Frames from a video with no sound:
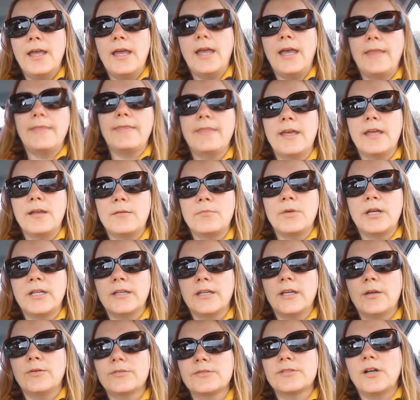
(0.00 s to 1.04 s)
And then
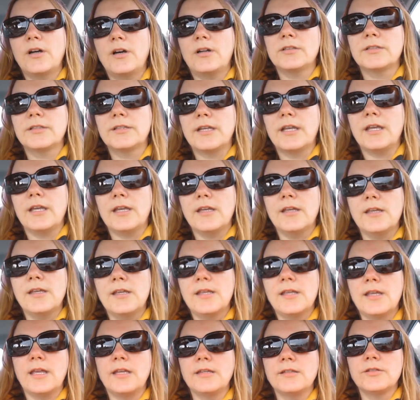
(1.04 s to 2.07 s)
Monday was a holiday.
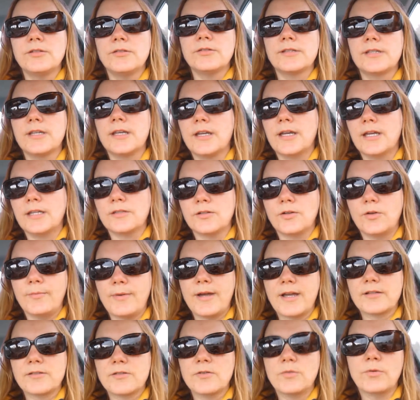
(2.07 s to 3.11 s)
And Tuesday I had to go
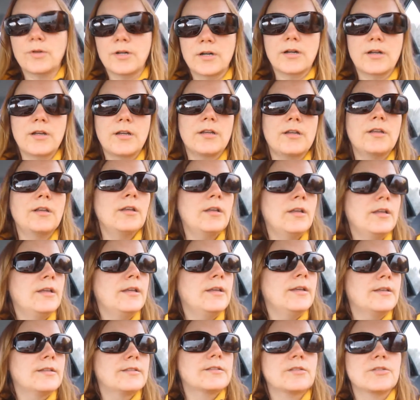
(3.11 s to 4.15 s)
back to work.
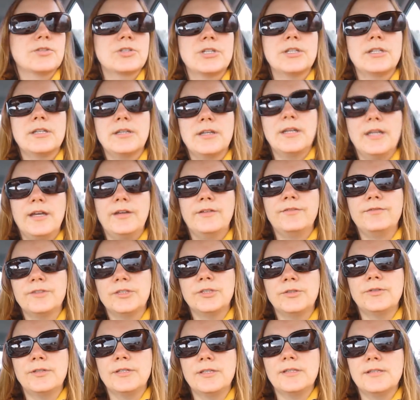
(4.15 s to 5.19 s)
So she didn't have
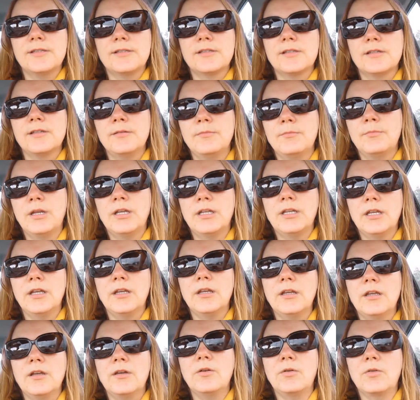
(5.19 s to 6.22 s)
fluids
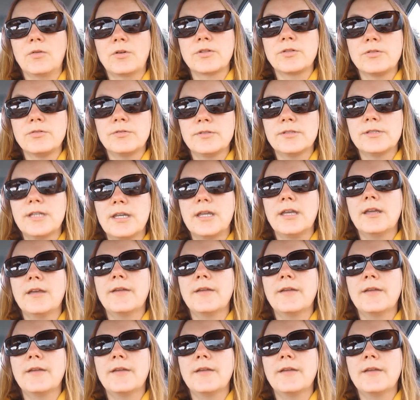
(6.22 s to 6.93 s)
Monday or Tuesday.